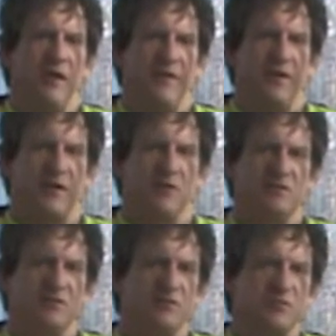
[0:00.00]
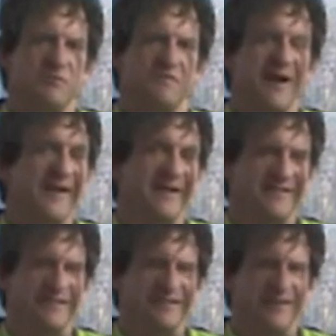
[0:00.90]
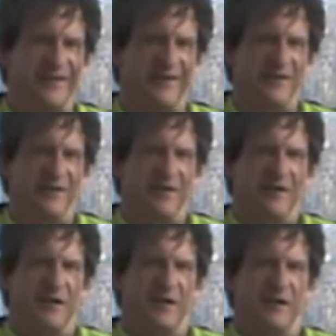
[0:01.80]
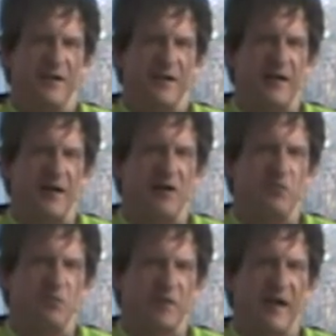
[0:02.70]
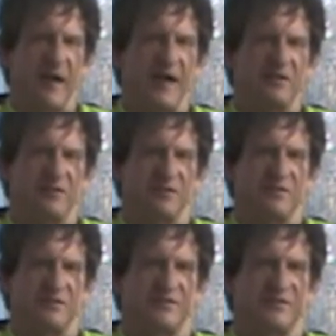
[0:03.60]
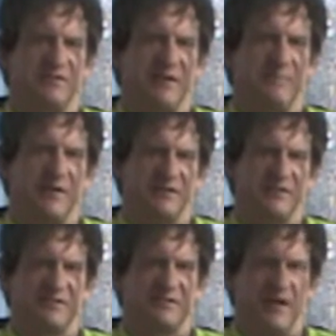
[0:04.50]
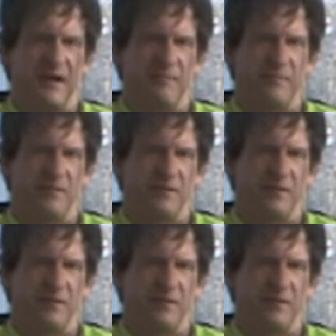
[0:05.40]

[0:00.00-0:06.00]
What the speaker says: And then it goes into finite detail on how you would actually, step by step,